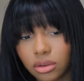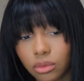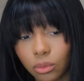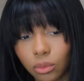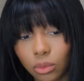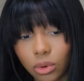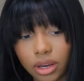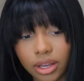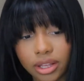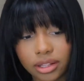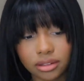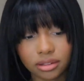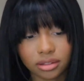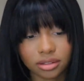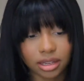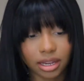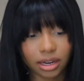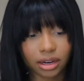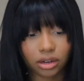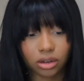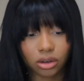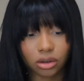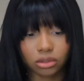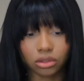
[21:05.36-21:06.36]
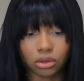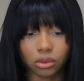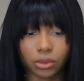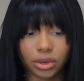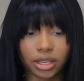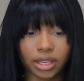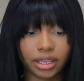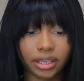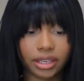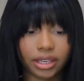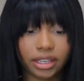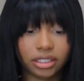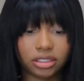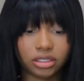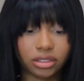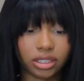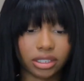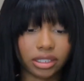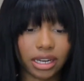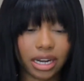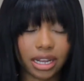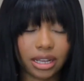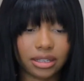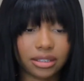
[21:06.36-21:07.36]
it once. I curled a wig
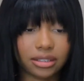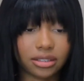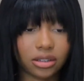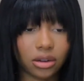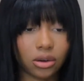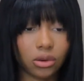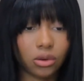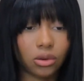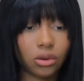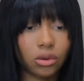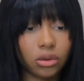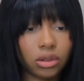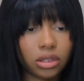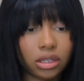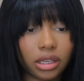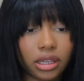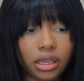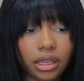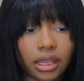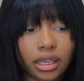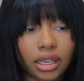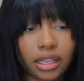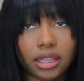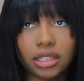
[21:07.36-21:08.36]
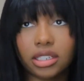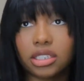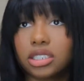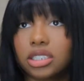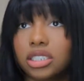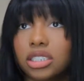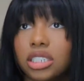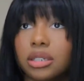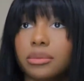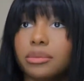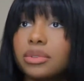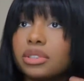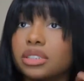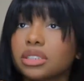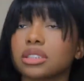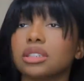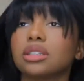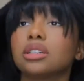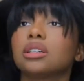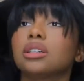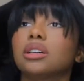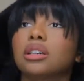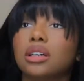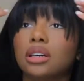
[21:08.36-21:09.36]
yesterday that I sold and shipped.
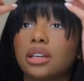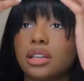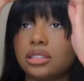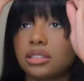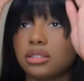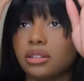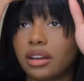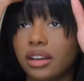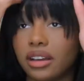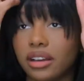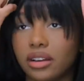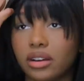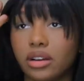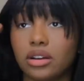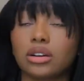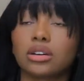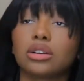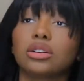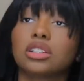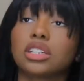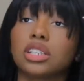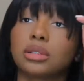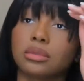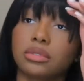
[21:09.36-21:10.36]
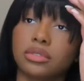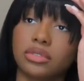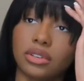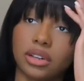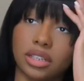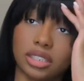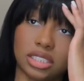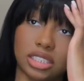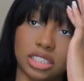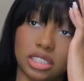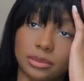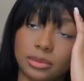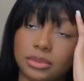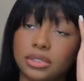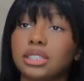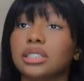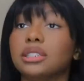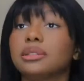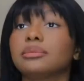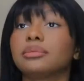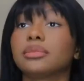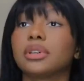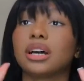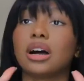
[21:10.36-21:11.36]
So I curled it before I shipped
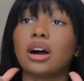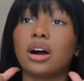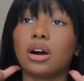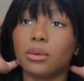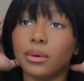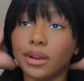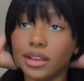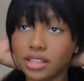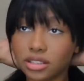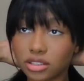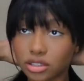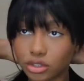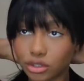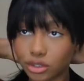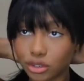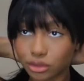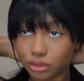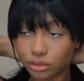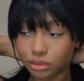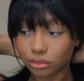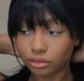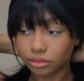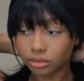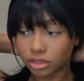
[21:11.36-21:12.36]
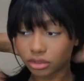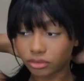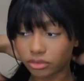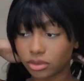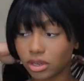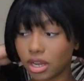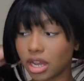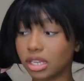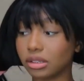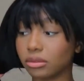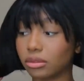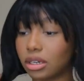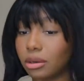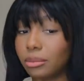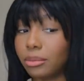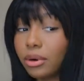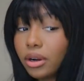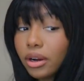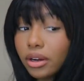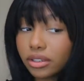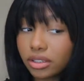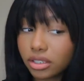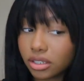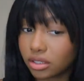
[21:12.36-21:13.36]
it. I always do. So if you guys want to
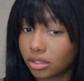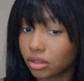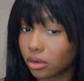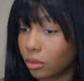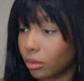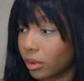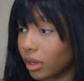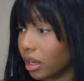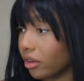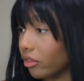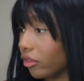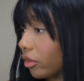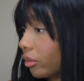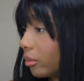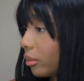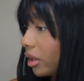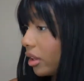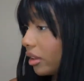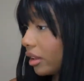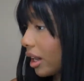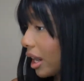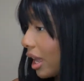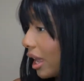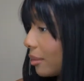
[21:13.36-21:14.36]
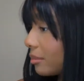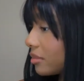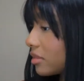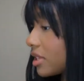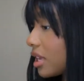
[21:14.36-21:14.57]
purchase a wig for me that I am